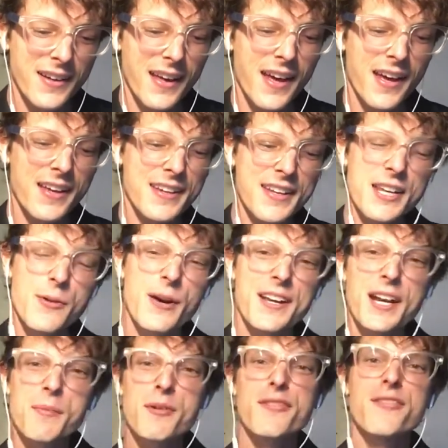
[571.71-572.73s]
And anyway,
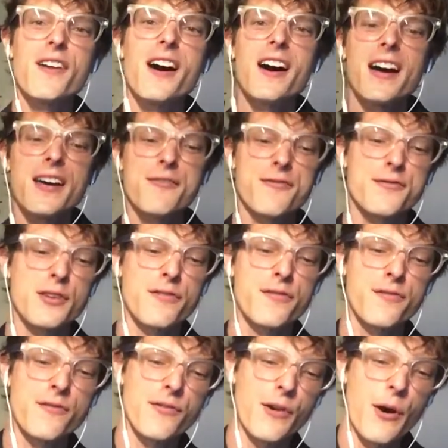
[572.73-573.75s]
number five,
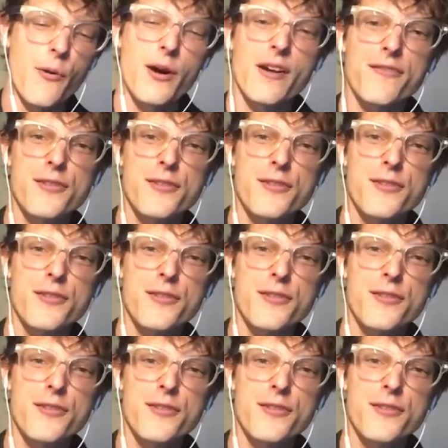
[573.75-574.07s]
when I